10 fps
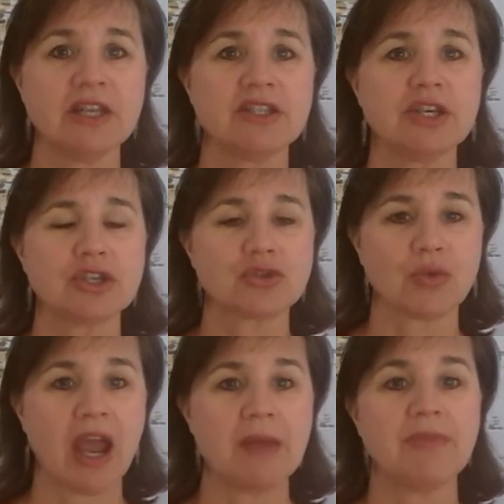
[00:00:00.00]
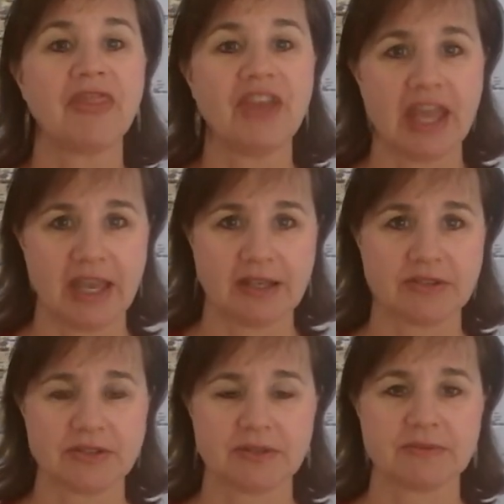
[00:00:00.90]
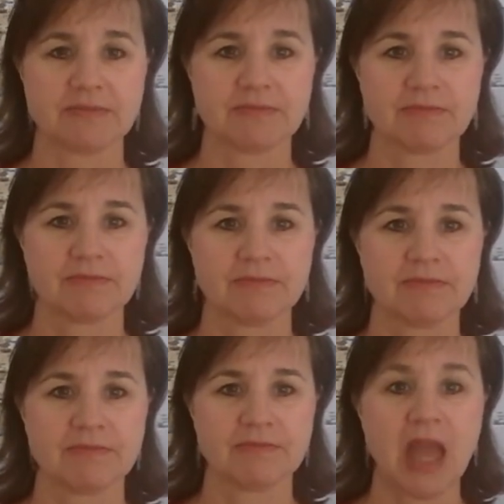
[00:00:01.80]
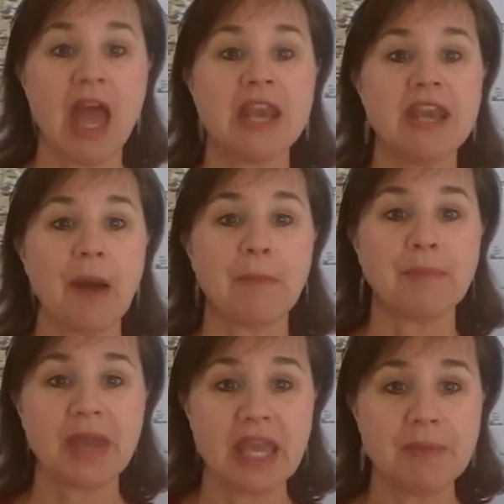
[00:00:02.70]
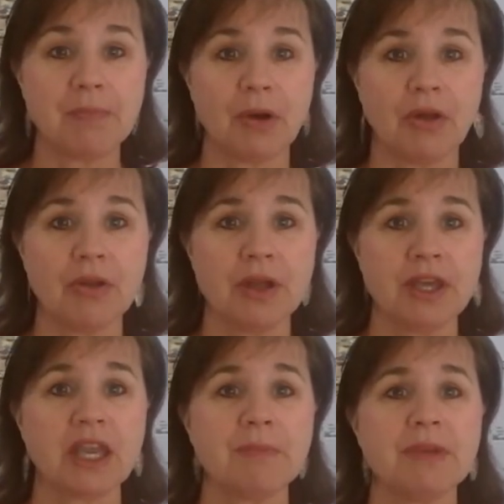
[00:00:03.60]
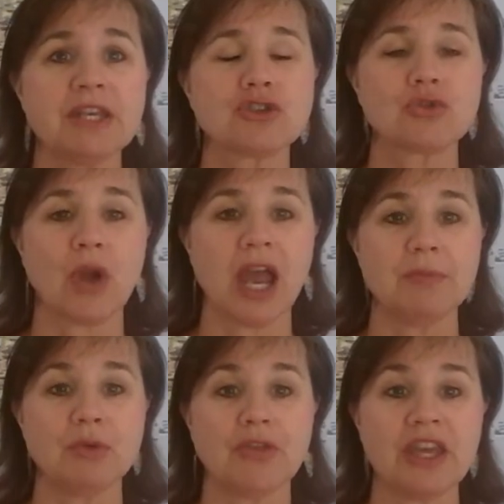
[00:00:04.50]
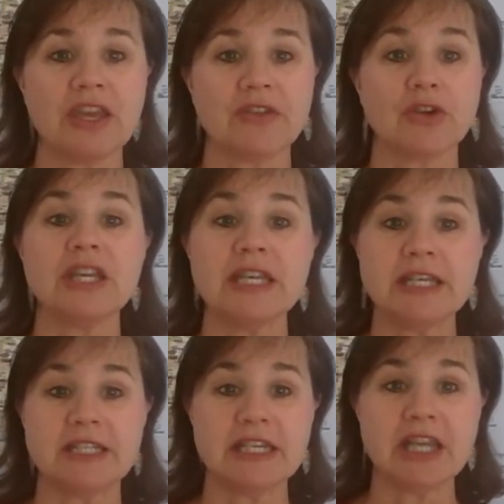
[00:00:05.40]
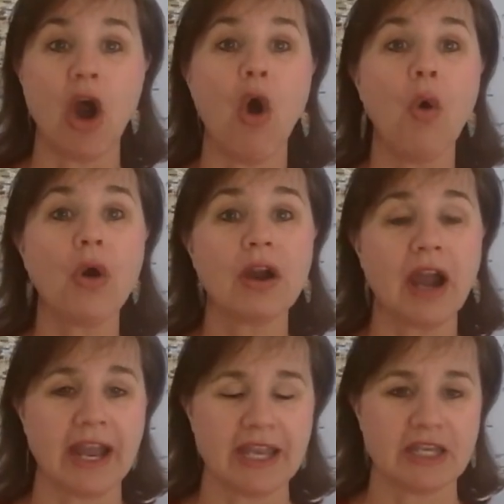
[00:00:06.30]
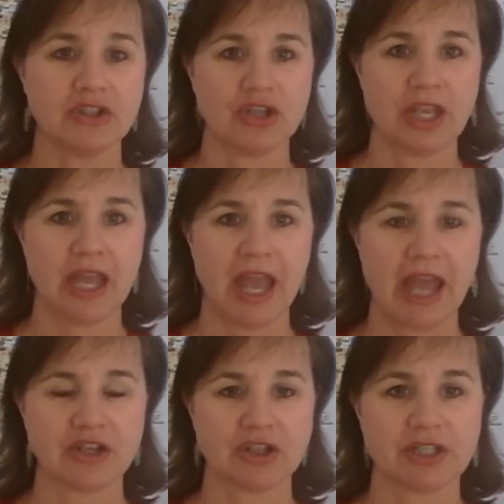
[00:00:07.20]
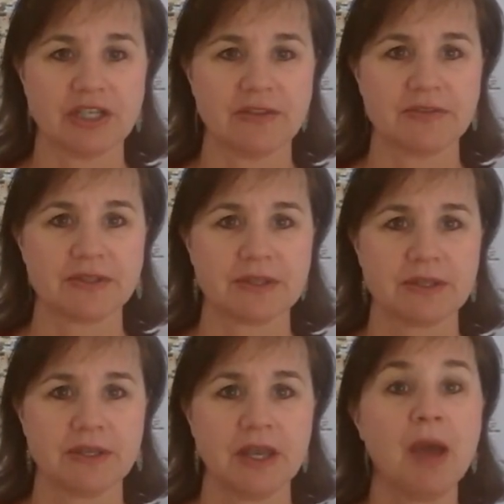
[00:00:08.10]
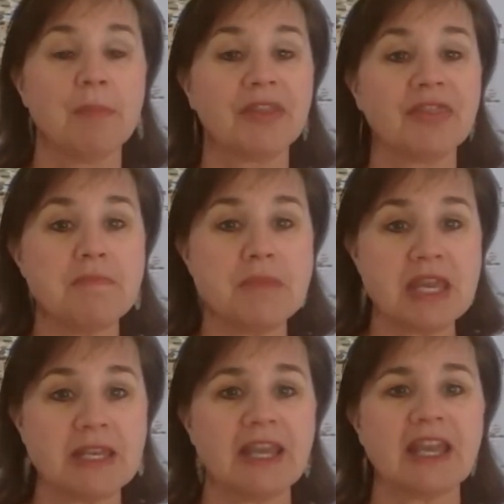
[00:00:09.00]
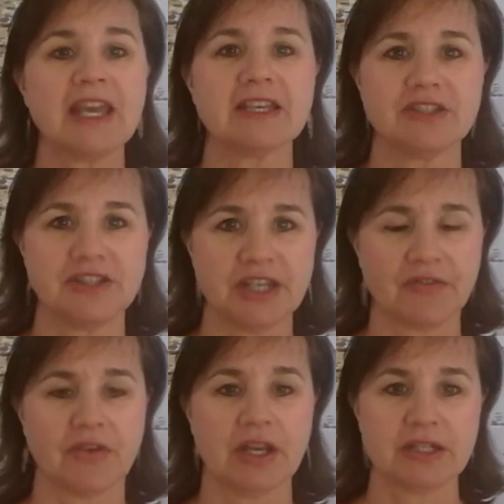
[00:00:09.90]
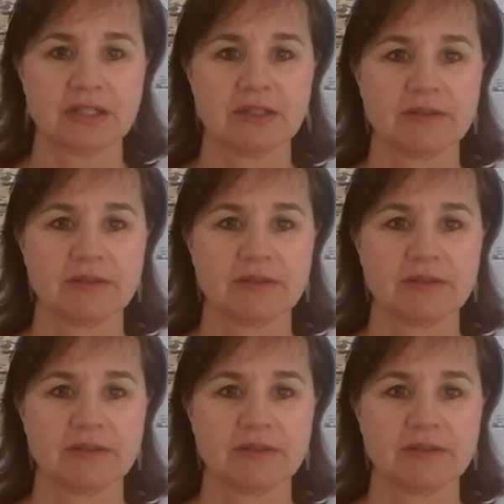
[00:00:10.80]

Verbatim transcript: to describe things. Now, people can be described with either ed or ing adjectives, but the meaning is different.